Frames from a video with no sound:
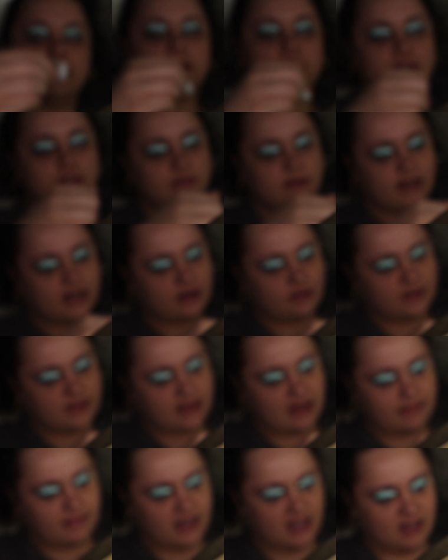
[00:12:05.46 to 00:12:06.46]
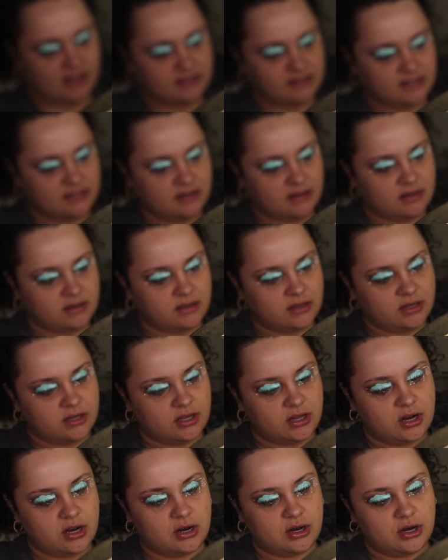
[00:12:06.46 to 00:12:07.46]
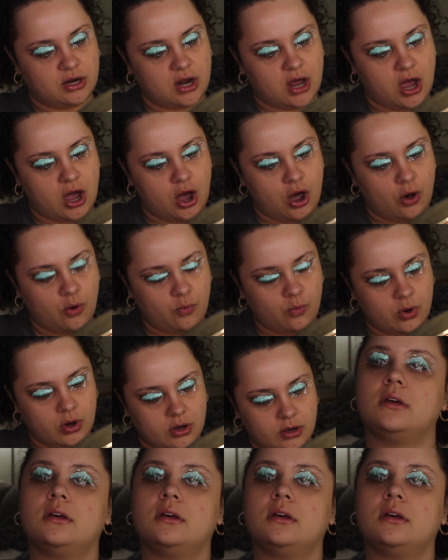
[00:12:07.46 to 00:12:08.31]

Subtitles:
Do I know what that means? No.